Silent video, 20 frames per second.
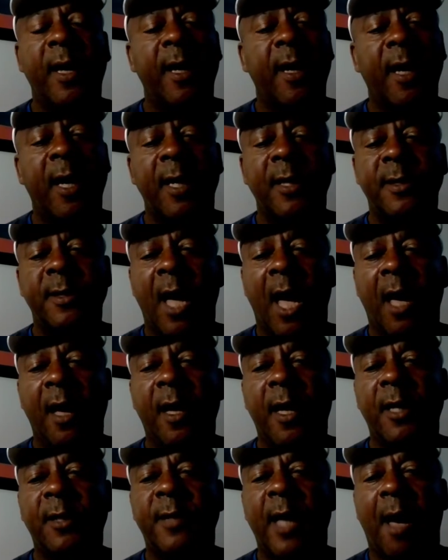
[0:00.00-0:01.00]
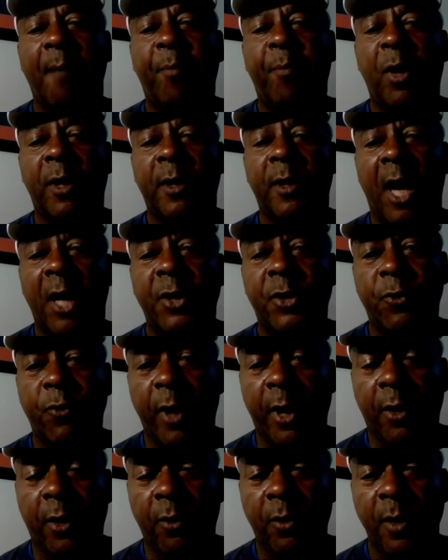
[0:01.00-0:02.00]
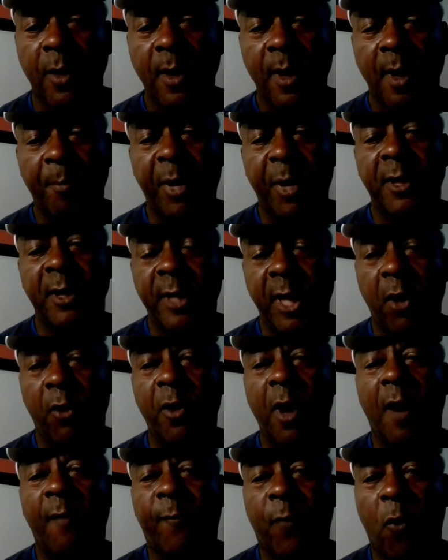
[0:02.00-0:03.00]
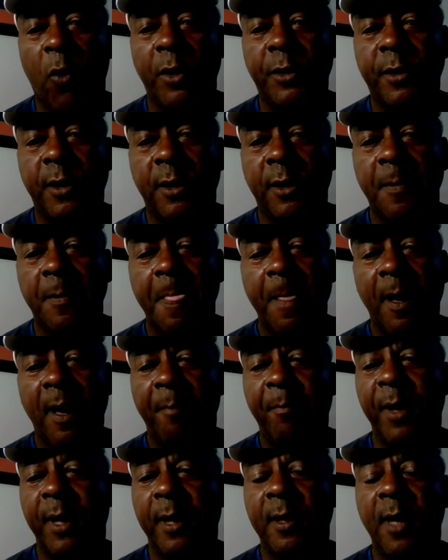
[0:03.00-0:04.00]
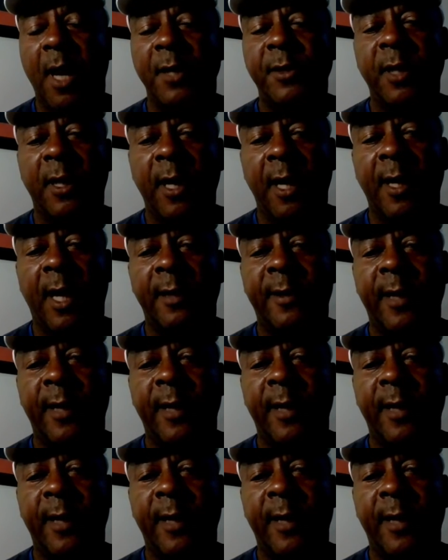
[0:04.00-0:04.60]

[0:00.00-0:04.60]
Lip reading: he's not pulling that trigger. But he's hearing our voices, because again, I